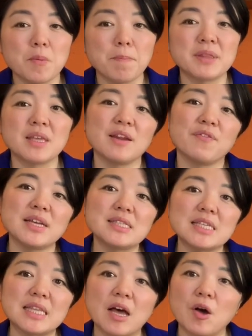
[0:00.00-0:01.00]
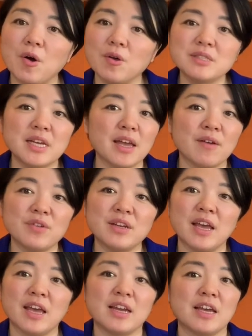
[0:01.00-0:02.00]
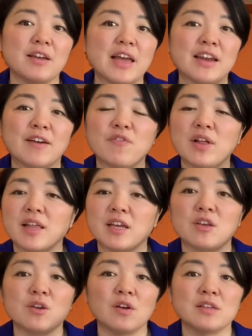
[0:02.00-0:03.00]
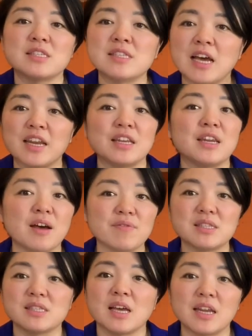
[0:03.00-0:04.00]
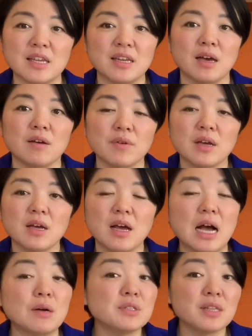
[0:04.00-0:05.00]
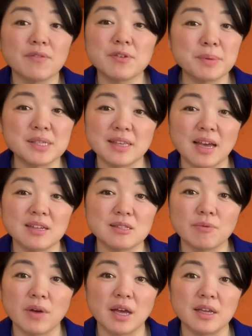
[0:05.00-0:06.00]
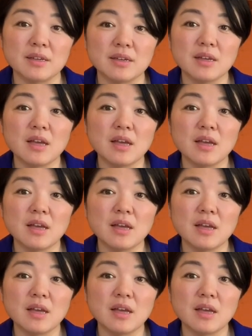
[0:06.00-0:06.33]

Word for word: But then if I did that all day, every day, and I, and I felt like, you know, it's not enough, it's not enough, I will never be satisfied.